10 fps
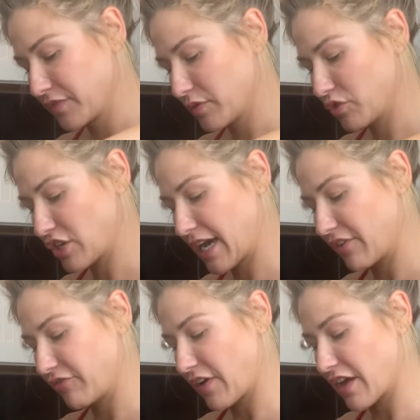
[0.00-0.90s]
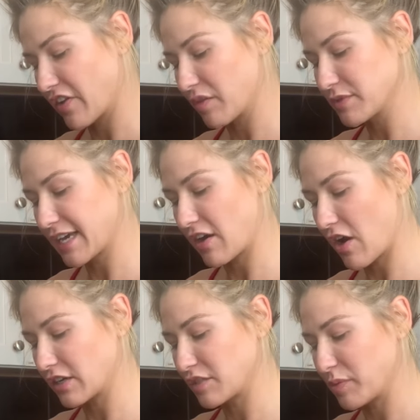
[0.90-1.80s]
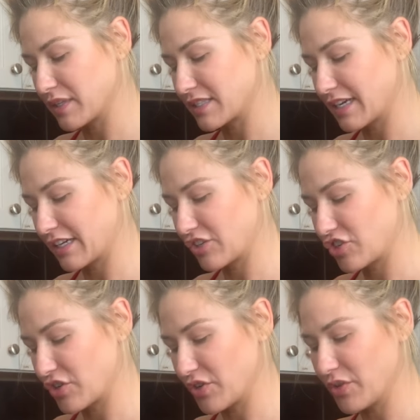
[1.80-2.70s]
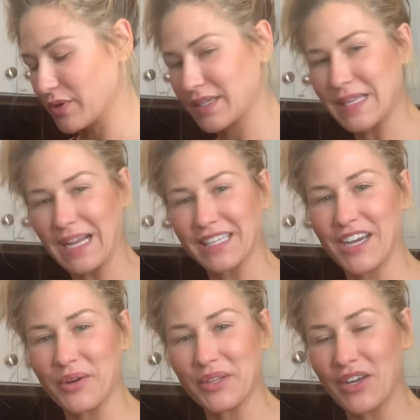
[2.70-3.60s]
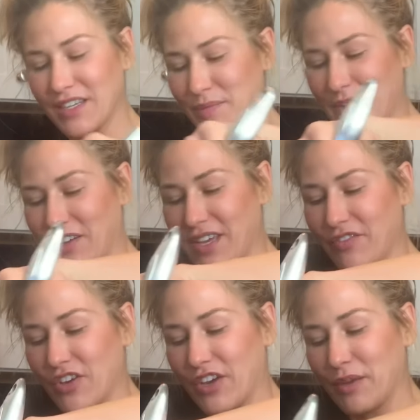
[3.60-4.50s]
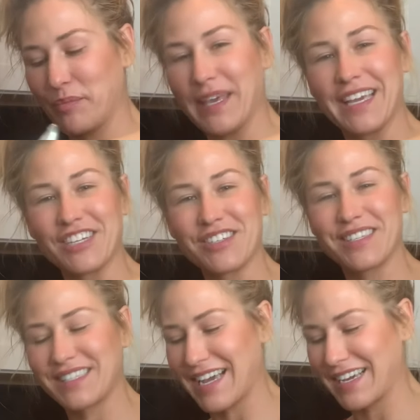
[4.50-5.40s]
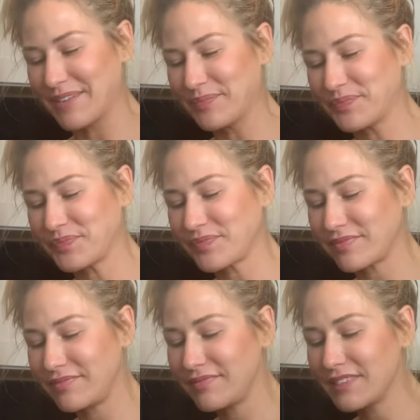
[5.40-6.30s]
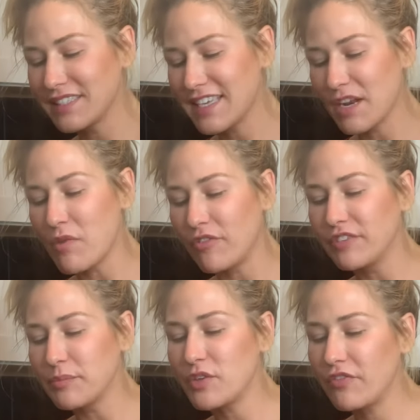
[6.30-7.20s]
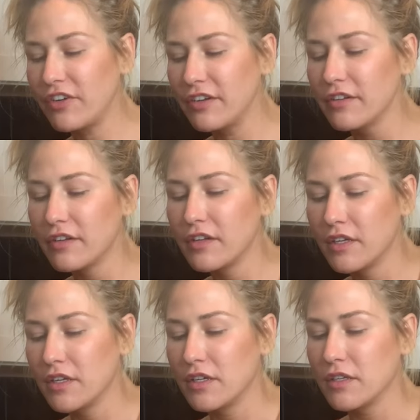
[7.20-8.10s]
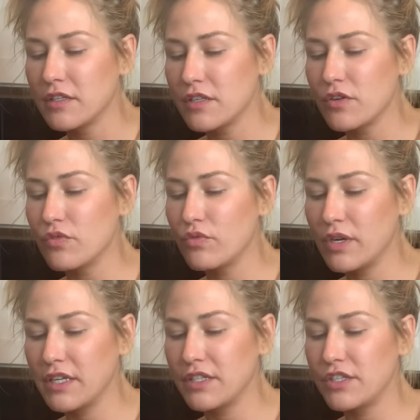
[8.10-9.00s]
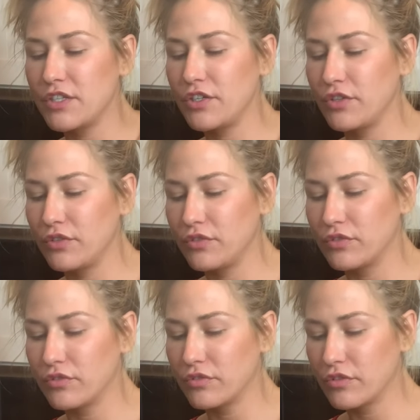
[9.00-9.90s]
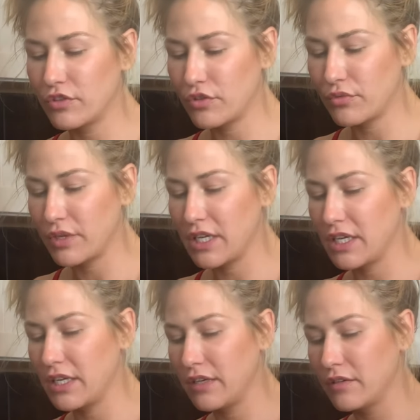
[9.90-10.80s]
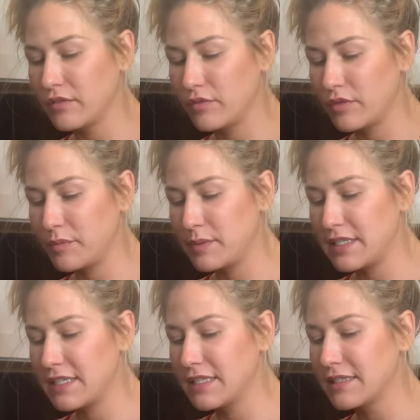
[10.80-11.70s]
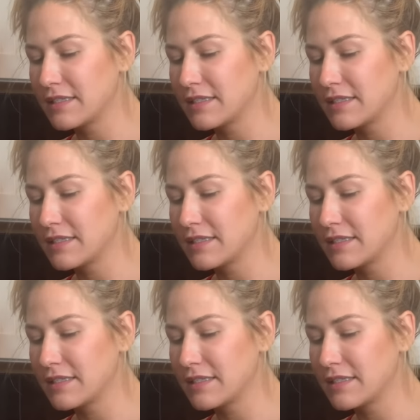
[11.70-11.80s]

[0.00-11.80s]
Wish I had 5 arms like an octopus and I can show you exactly how it looks, but I'll give you a good peek in just a sec. Let's get them all flipped over. So 1, 2, 3. Oopsie.